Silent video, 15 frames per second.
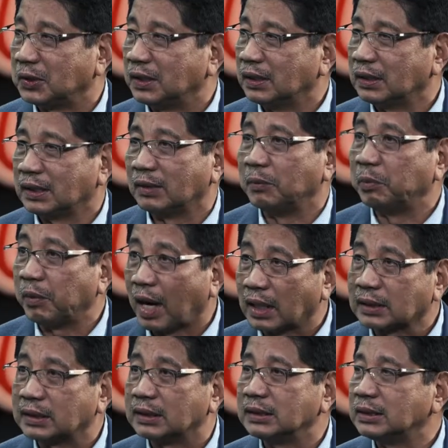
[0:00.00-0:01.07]
sure. On
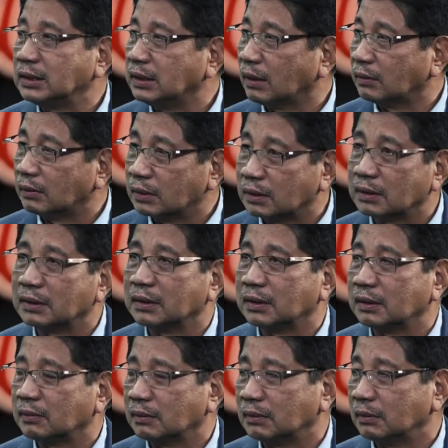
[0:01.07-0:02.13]
practice, they will
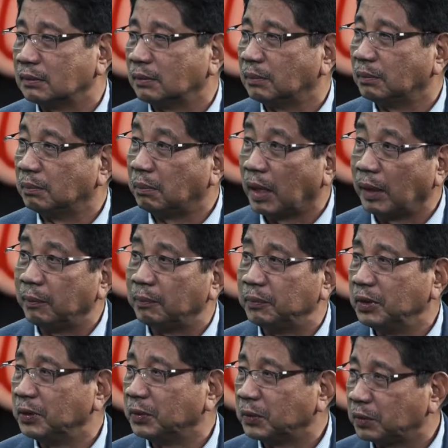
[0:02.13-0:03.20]
they will
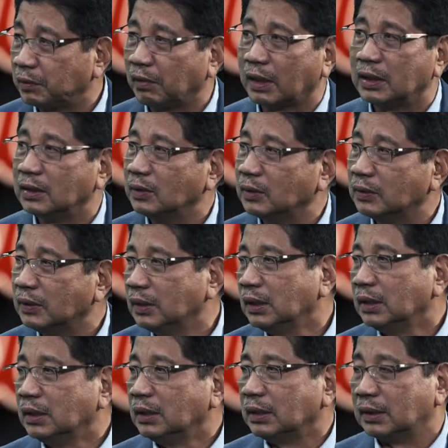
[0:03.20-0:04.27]
bump you, grind you,
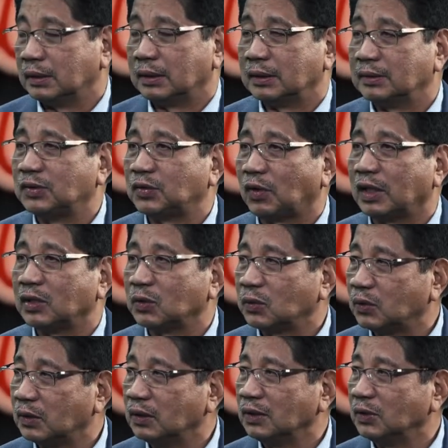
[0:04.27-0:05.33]
try to
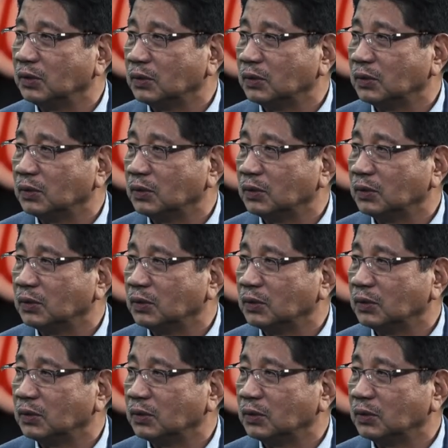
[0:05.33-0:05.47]
hurt